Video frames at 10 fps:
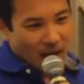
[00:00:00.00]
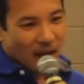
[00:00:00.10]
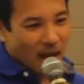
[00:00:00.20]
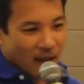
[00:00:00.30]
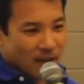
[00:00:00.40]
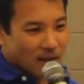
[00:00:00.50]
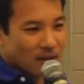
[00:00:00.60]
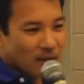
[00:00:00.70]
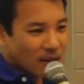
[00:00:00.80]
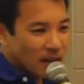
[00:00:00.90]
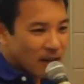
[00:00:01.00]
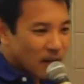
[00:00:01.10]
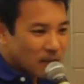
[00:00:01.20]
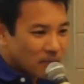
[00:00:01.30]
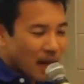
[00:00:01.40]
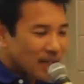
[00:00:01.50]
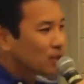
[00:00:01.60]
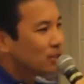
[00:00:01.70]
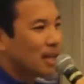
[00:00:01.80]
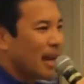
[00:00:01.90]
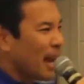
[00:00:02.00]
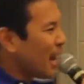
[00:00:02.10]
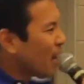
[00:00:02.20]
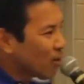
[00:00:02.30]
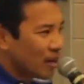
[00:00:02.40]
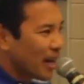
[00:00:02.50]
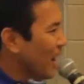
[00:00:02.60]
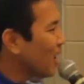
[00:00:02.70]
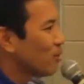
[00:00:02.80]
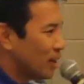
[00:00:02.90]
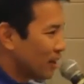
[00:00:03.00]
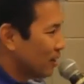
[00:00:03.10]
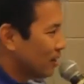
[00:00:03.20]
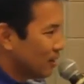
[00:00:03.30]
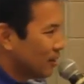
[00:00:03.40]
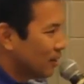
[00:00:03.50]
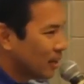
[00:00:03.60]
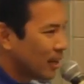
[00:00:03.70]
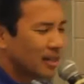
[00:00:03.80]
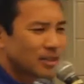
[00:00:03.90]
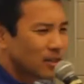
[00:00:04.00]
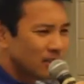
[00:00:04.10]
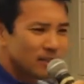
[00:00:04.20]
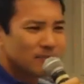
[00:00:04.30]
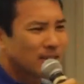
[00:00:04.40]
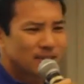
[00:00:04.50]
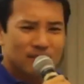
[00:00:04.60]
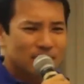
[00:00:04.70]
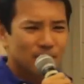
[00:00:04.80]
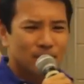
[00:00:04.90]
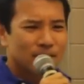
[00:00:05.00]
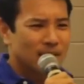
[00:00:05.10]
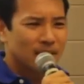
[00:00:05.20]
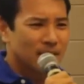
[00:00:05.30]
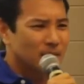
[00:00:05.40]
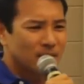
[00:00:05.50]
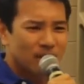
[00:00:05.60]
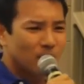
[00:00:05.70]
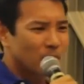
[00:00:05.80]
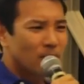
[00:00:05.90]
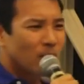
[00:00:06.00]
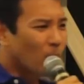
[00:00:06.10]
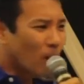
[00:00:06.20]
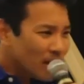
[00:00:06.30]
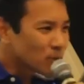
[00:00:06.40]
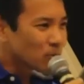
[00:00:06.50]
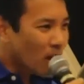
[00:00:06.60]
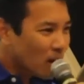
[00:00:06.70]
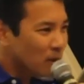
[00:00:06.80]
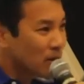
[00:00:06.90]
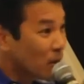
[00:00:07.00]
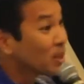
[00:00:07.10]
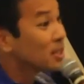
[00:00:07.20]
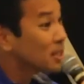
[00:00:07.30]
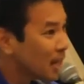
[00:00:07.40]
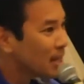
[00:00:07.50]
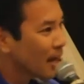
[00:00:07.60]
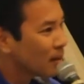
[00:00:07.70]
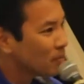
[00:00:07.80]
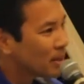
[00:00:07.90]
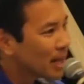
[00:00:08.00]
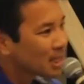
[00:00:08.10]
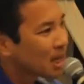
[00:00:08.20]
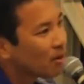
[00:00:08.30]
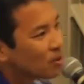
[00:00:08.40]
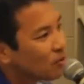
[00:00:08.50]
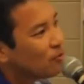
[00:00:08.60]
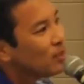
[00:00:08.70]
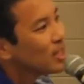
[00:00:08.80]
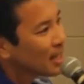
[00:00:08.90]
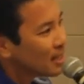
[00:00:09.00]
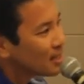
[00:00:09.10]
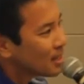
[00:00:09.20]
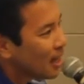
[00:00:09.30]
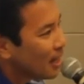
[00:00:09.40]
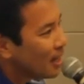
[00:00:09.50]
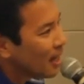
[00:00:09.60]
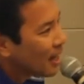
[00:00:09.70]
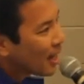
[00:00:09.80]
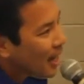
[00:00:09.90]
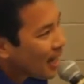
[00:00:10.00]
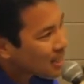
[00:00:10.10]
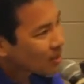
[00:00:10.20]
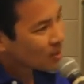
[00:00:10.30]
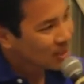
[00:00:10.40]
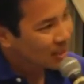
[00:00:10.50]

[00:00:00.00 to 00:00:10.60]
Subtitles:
And I started to get angrier and angrier. Okay, I started to feel like, you know, what is wrong with you? I wouldn't say that, but that's how I was feeling inside as I was